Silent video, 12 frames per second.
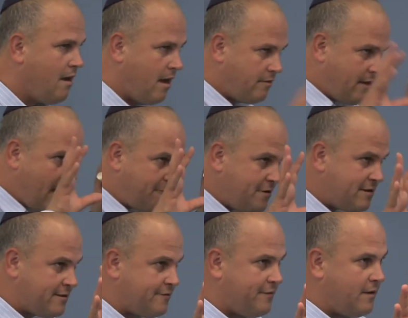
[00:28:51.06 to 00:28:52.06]
And every
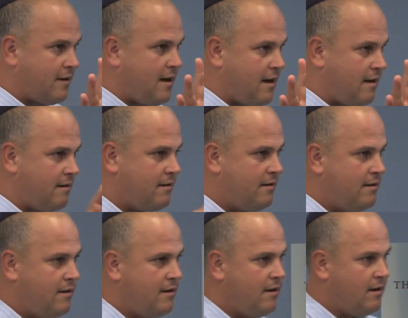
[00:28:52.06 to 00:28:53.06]
sfira
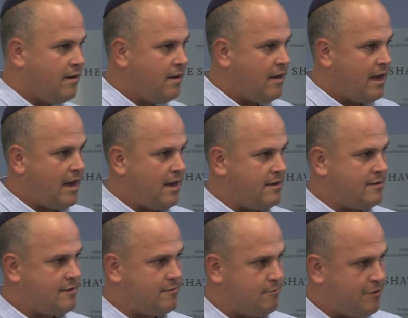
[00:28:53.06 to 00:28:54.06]

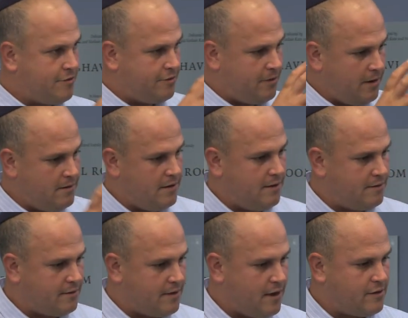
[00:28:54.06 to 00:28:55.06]
has within
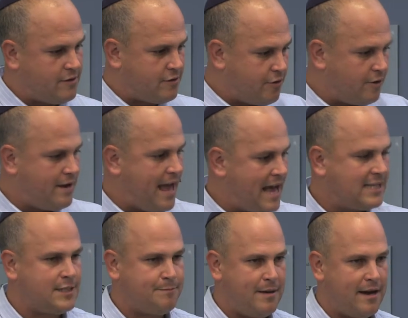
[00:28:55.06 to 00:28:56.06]
it a certain
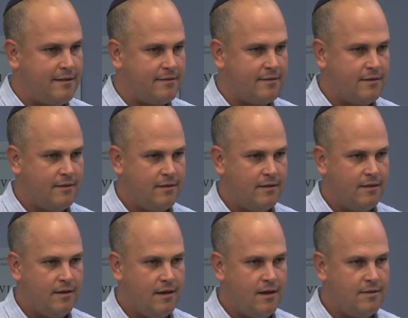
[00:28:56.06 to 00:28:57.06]
aspect.
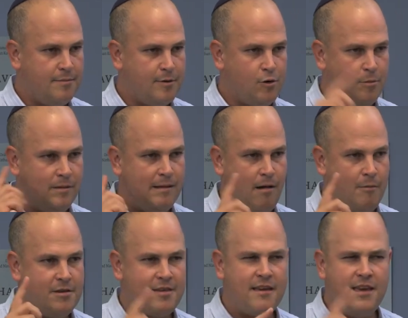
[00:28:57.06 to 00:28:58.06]
The Mekubalim
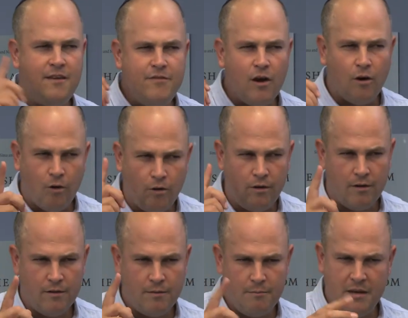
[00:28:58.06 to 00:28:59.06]
always say kiv yachol,
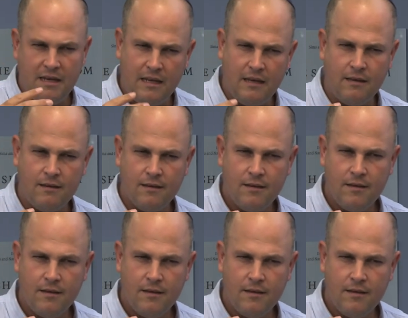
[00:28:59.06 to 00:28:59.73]
meaning